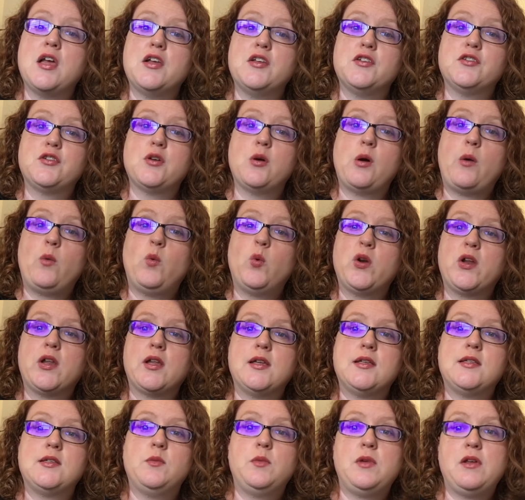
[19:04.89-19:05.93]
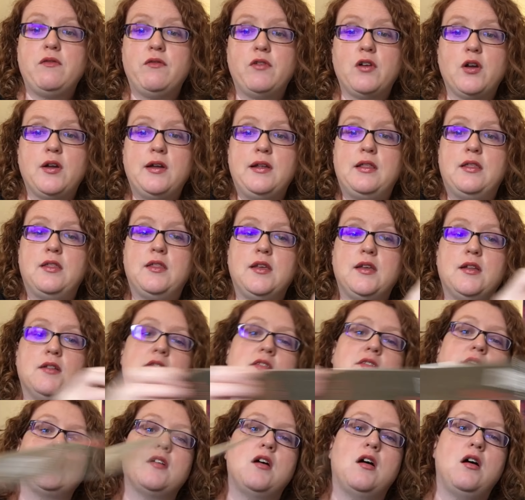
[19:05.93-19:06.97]
so I wanted it to be very thin
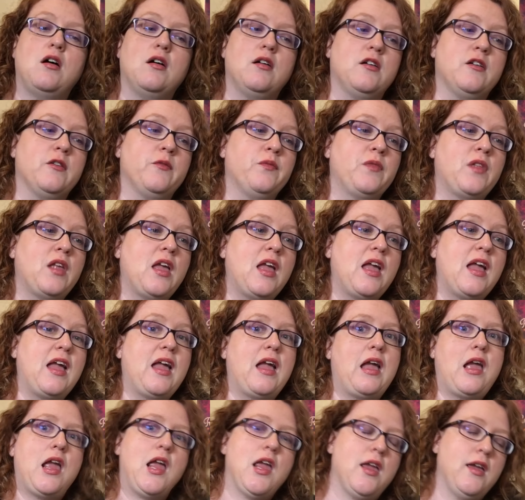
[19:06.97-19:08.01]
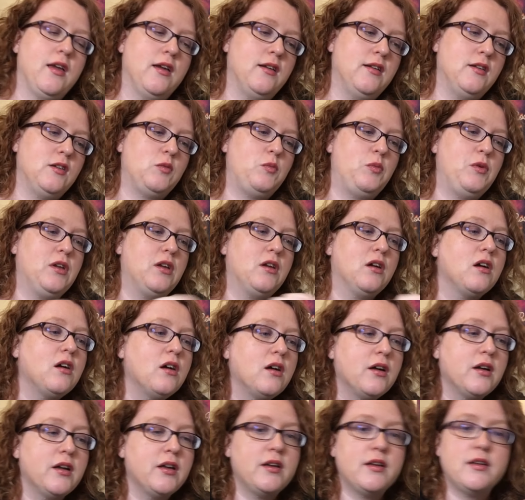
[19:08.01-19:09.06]
sock. And
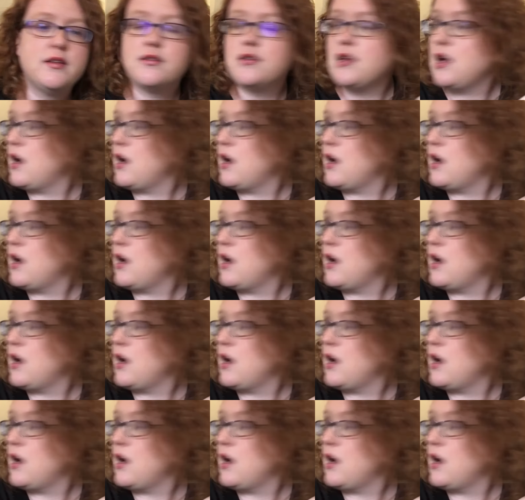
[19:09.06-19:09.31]
because